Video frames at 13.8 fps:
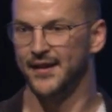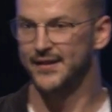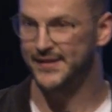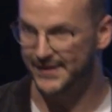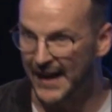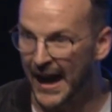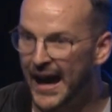
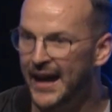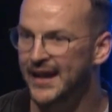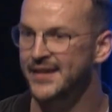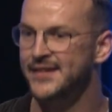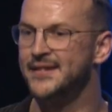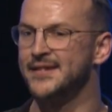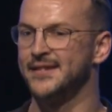
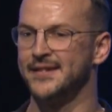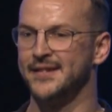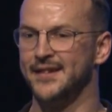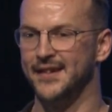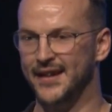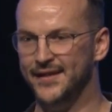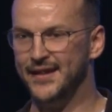stays
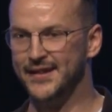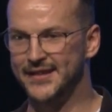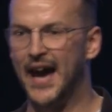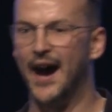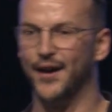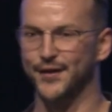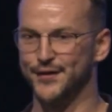in this
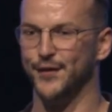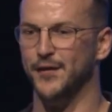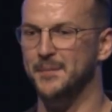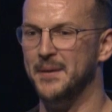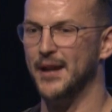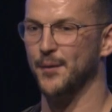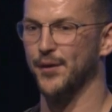house. You're
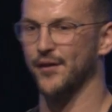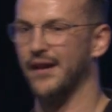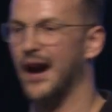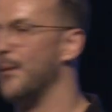familiar with it,